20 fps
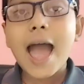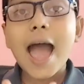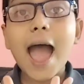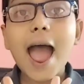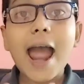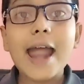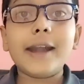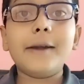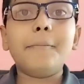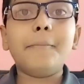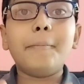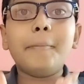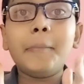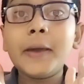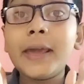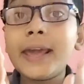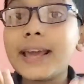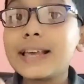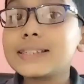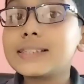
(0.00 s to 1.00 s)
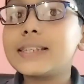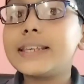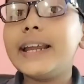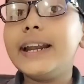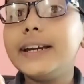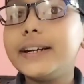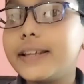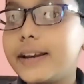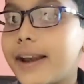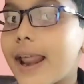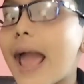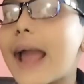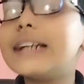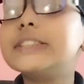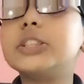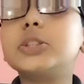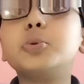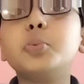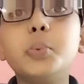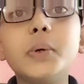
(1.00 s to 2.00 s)
and base
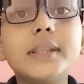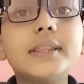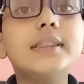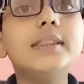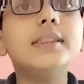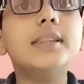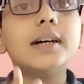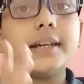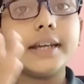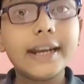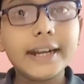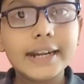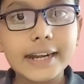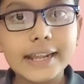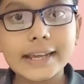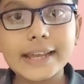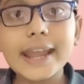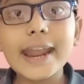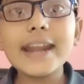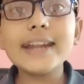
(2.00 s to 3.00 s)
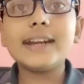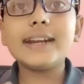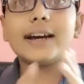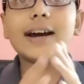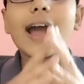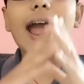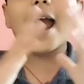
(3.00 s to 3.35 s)
interacts with the indicator